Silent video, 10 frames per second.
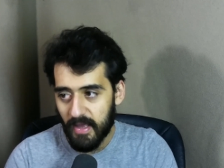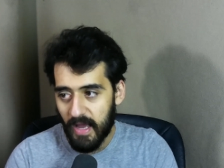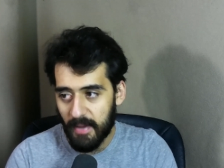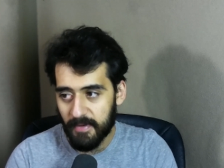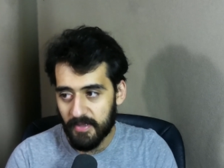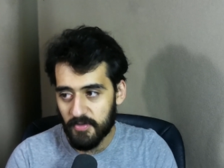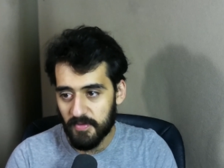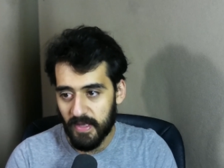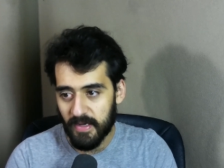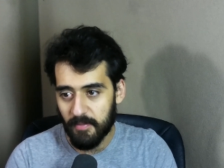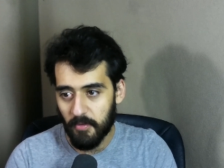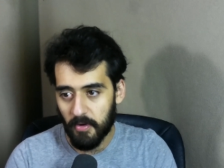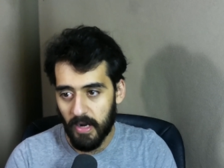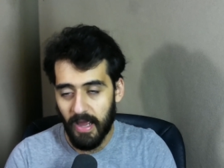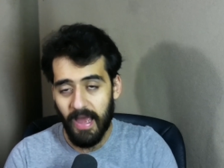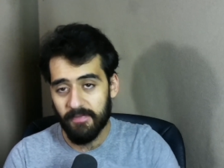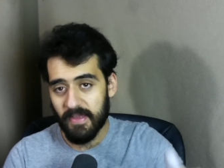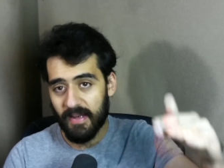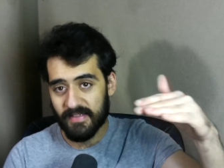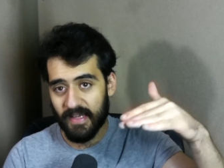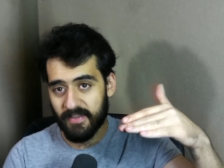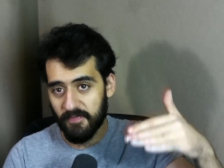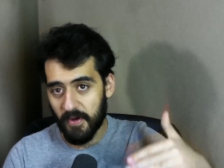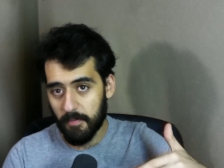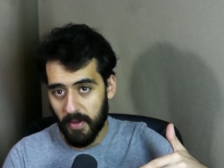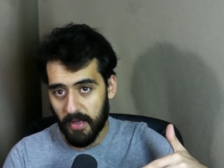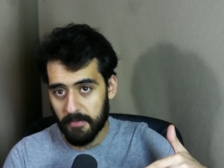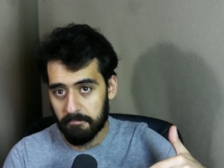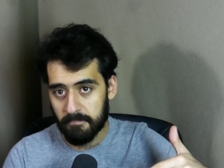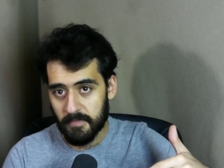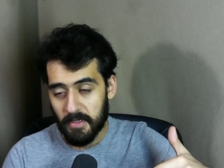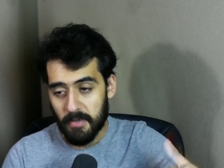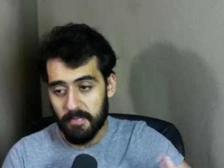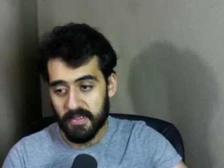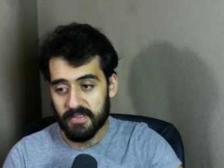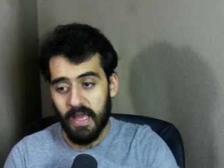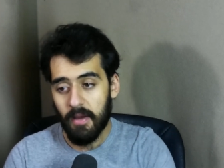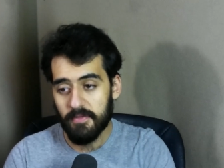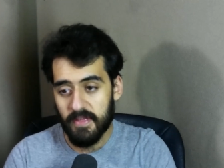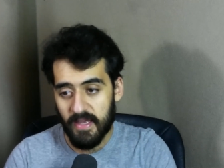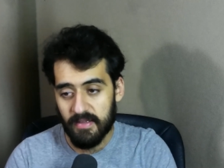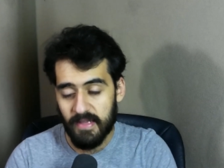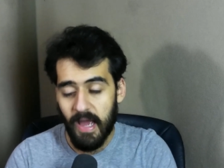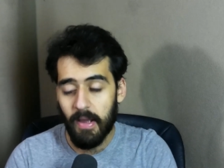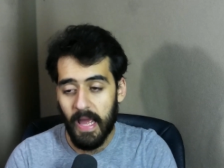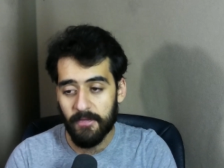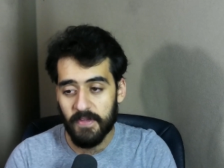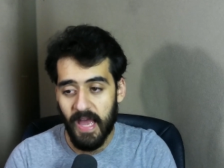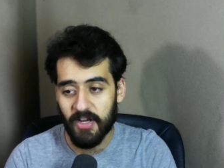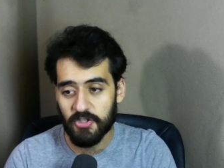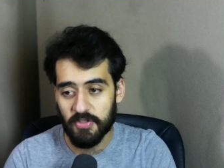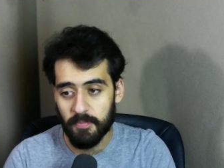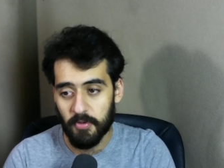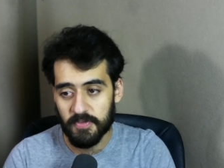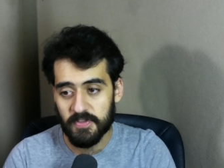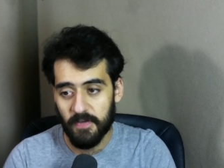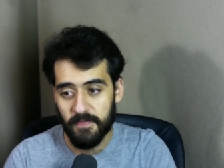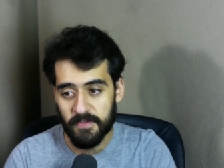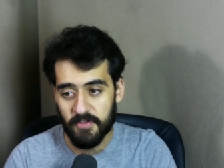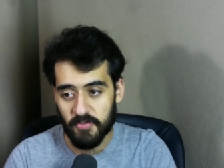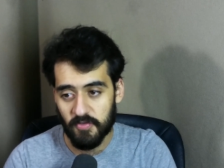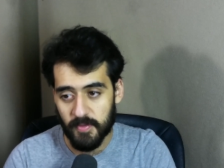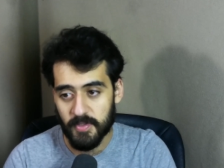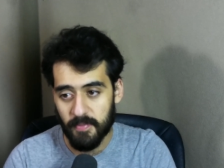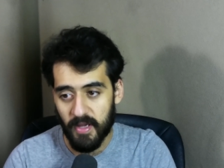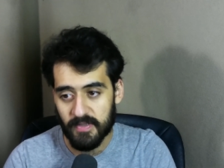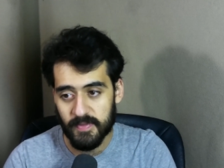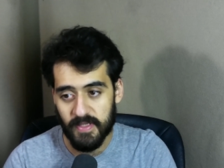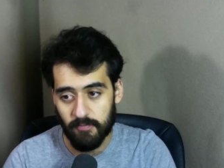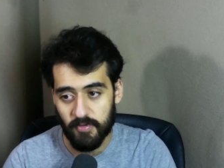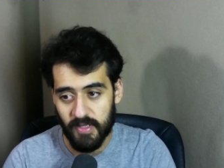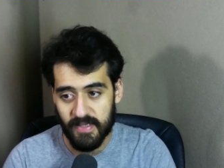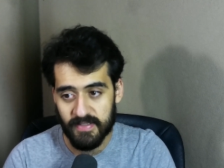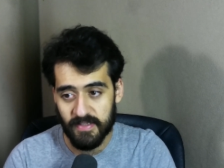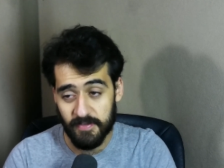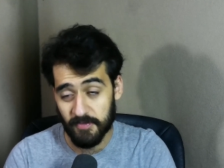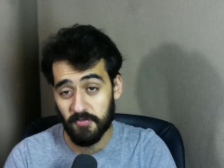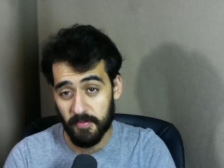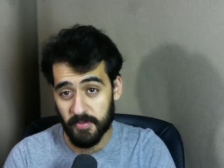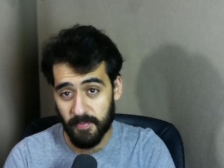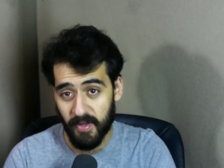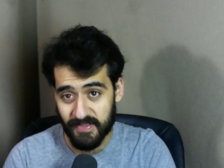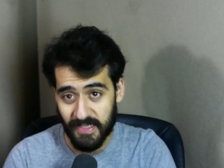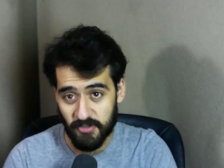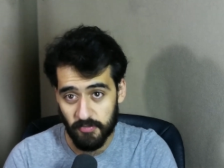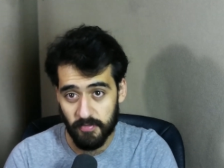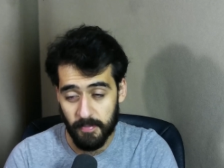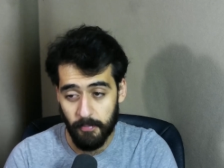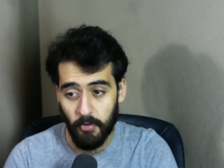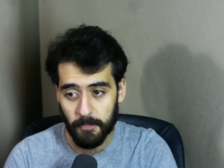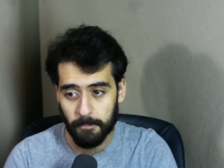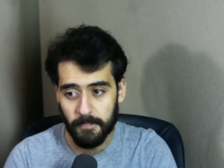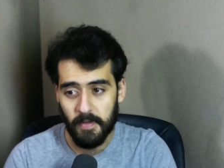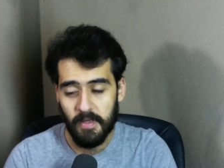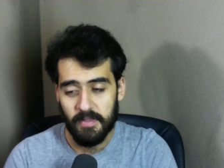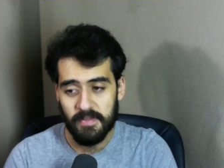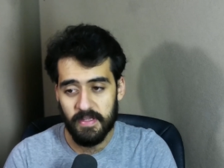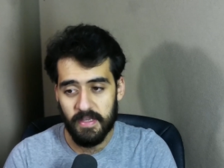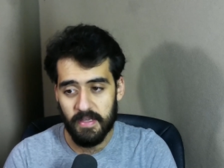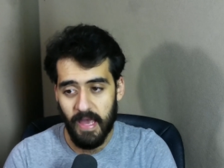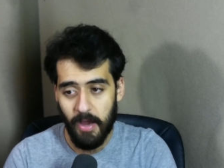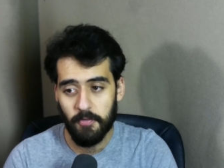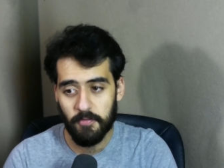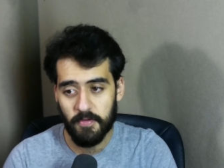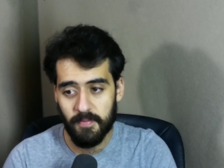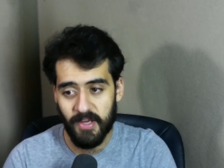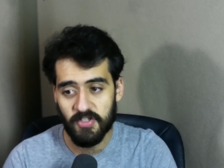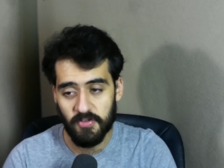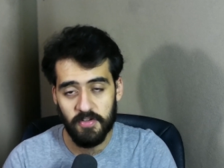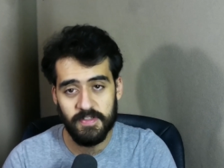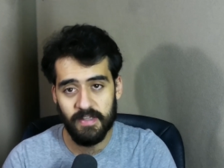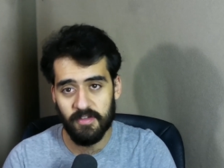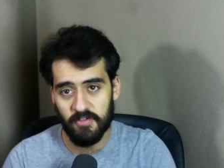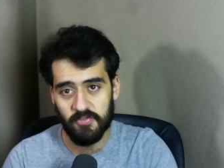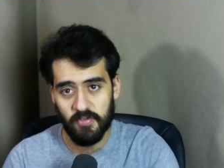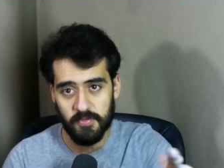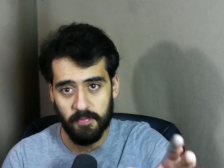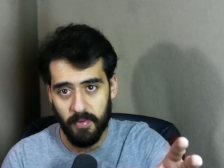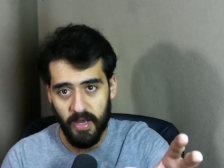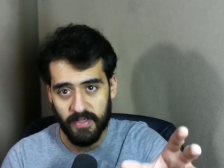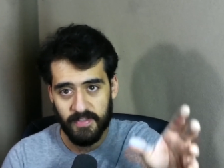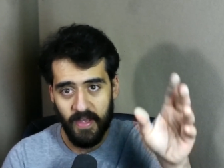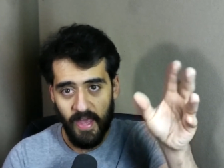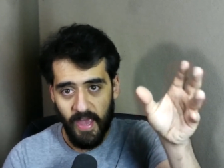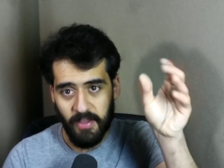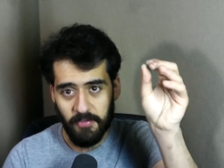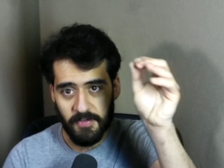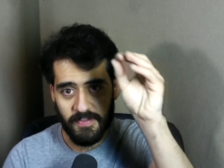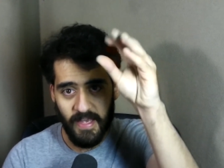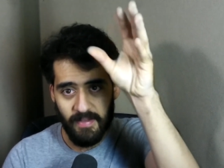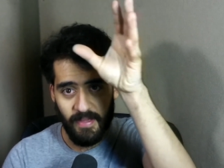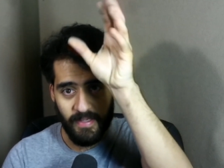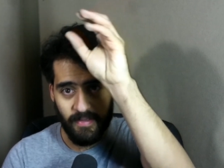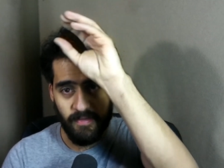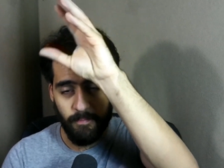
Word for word: i'm not doing that anymore i have that as like the very bottom because now day, now i have to actually put stuff in the description box because i realized that the description box is actually really important the algorithm actually looks at the description box and looks at like